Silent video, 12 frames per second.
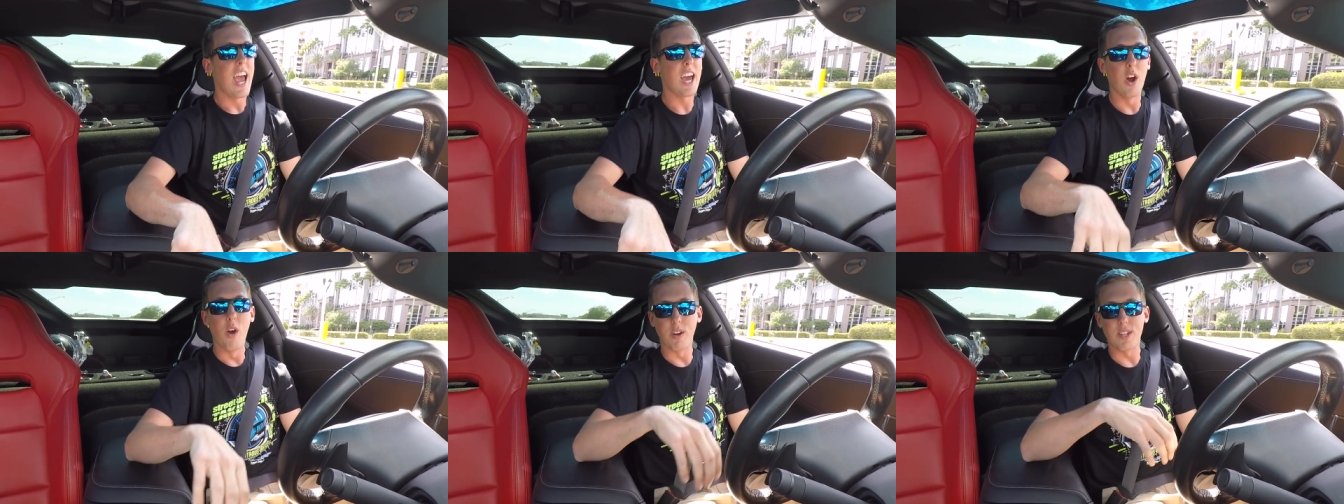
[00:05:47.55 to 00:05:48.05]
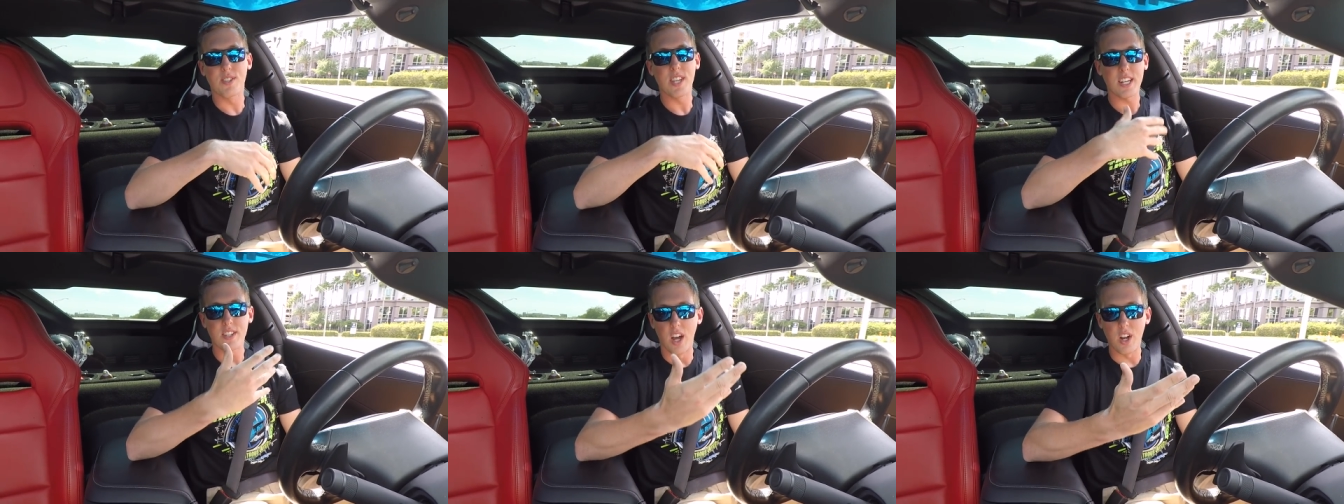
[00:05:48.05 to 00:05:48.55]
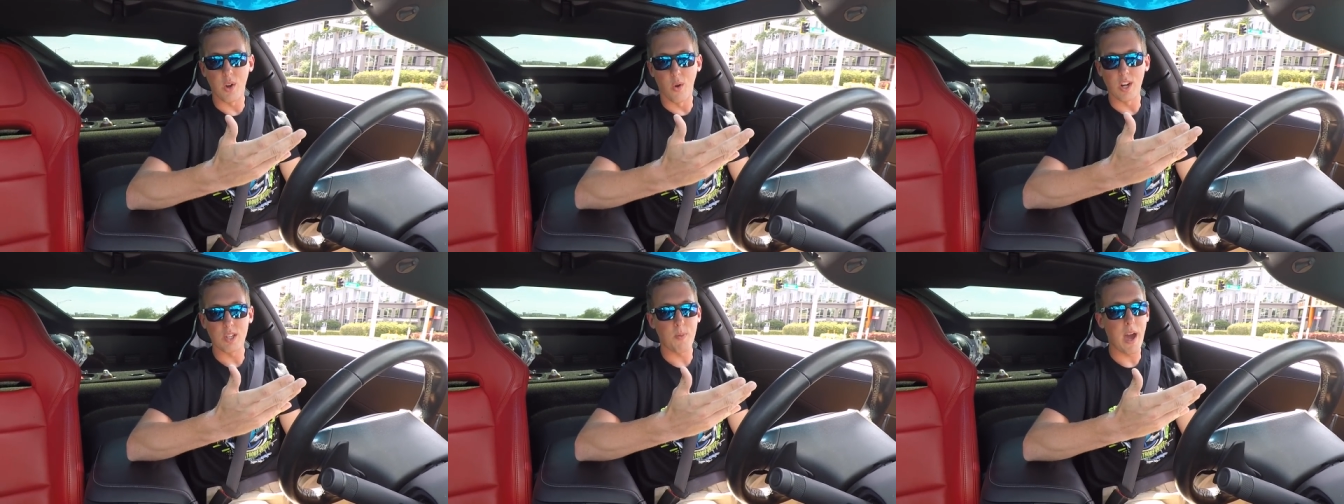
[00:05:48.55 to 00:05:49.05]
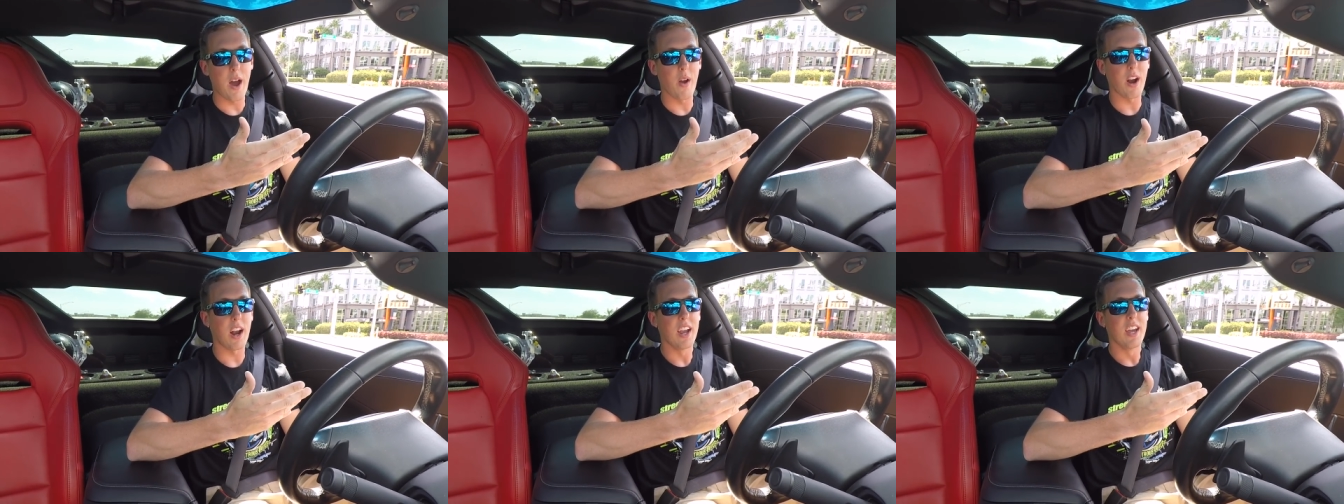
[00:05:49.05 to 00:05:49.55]
at over 600
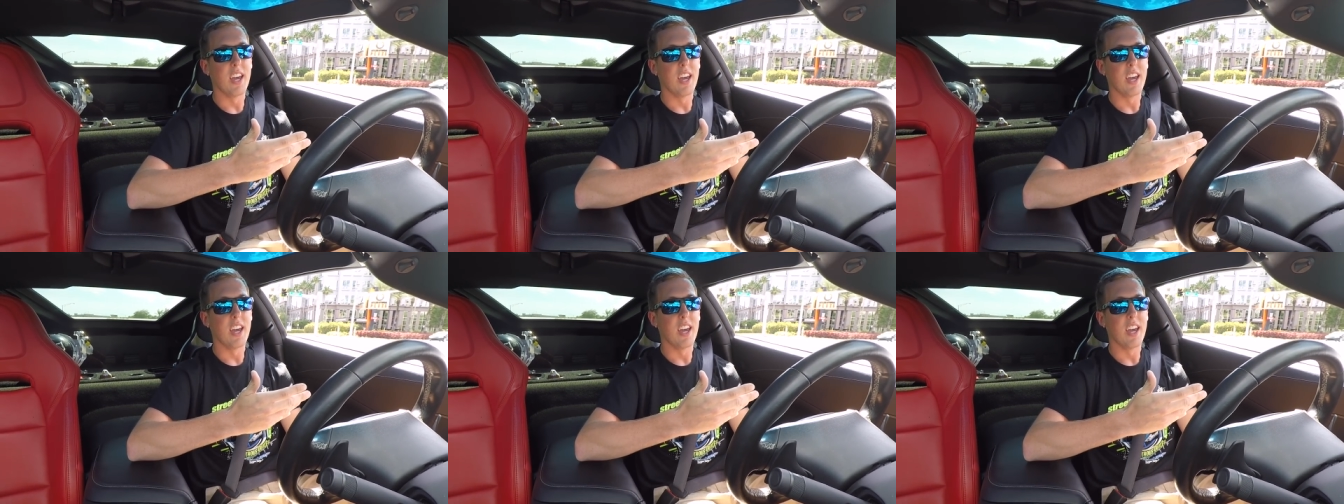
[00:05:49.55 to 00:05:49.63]
horsepower